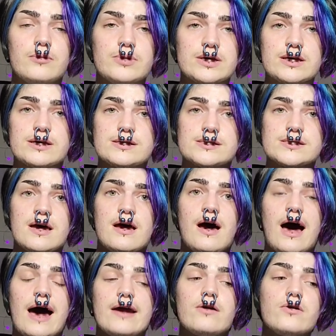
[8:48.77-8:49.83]
Because
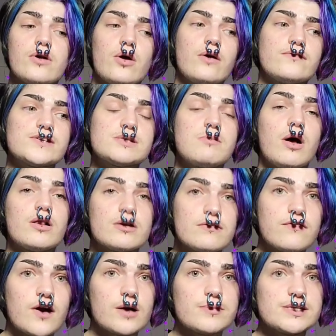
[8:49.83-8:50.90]
I don't know if smaller
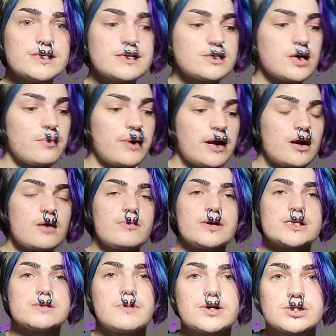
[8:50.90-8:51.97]
pharmacies are better,
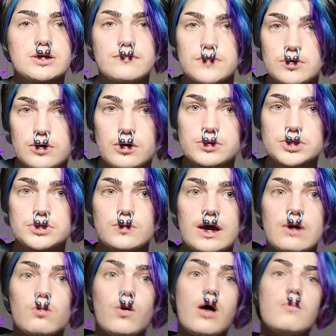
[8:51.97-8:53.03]
but especially if you go to
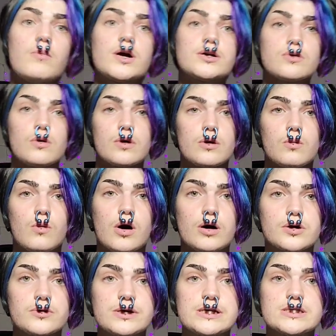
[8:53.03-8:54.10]
a Walmart or a
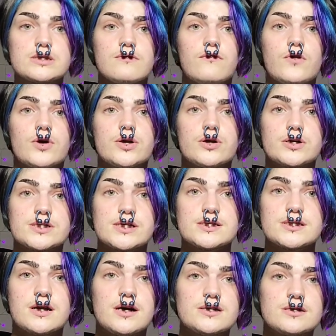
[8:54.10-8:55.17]
Walgreens for your
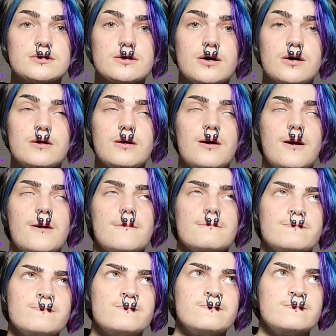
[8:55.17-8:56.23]
testosterone,
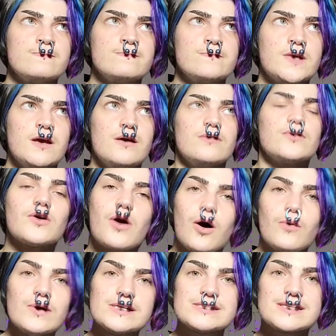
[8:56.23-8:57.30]
they're
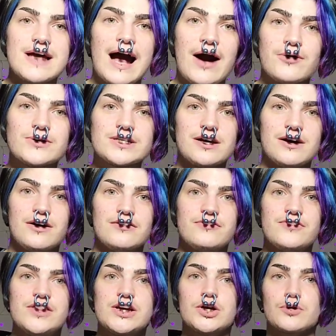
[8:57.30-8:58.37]
always out
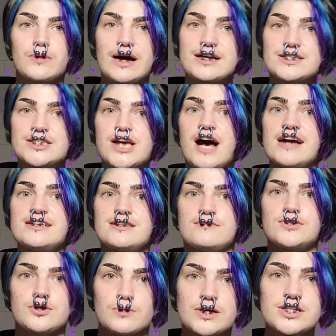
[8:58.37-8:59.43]
of the correct size
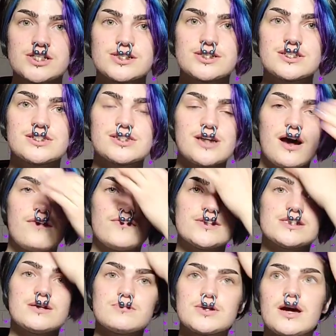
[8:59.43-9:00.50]
of syringes and stuff,
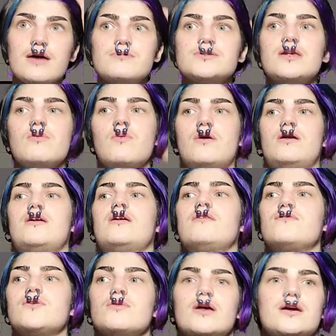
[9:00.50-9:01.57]
and sometimes they want to
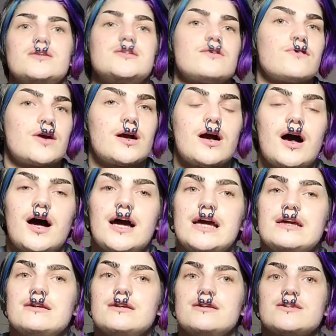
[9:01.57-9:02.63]
give you like a different
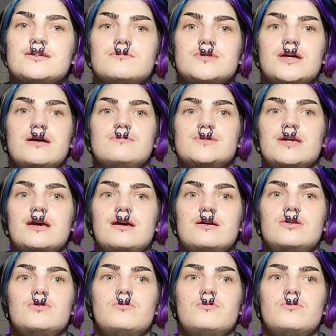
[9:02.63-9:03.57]
kind, and sometimes like